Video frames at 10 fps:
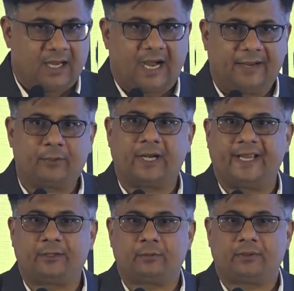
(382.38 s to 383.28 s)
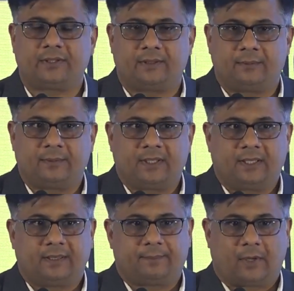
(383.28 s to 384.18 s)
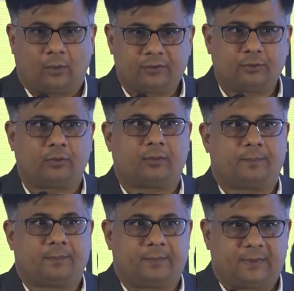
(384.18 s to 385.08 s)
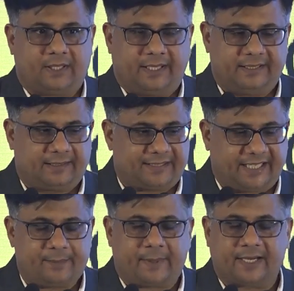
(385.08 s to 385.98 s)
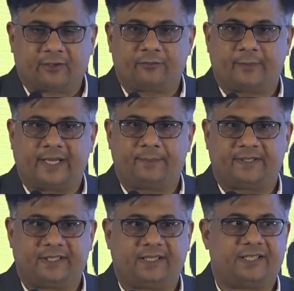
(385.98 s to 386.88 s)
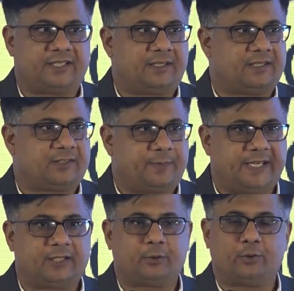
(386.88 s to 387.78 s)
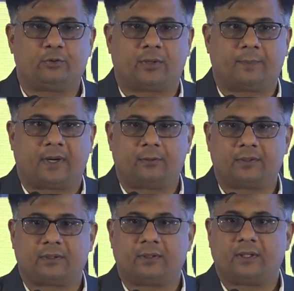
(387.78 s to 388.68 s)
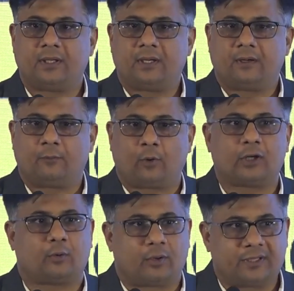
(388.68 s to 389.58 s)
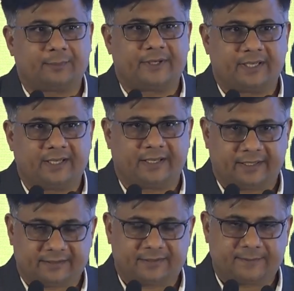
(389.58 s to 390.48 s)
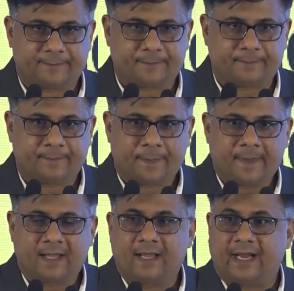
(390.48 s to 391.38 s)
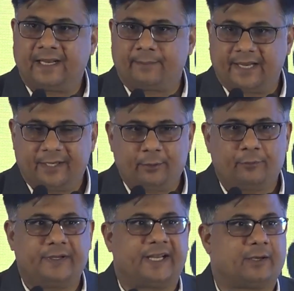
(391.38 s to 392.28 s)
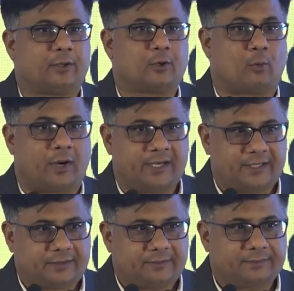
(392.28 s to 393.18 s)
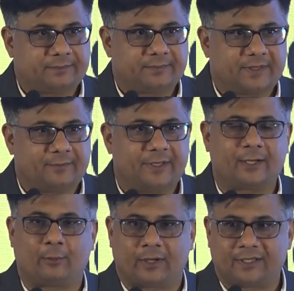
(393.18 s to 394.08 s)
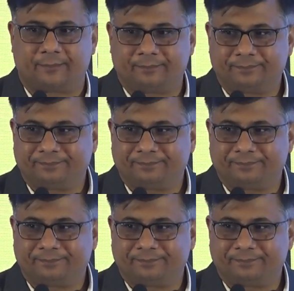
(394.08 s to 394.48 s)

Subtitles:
I would like to also, in the second part of my presentation, speak to you about what quantum really is. And mind you, we are not quant, we are quantum.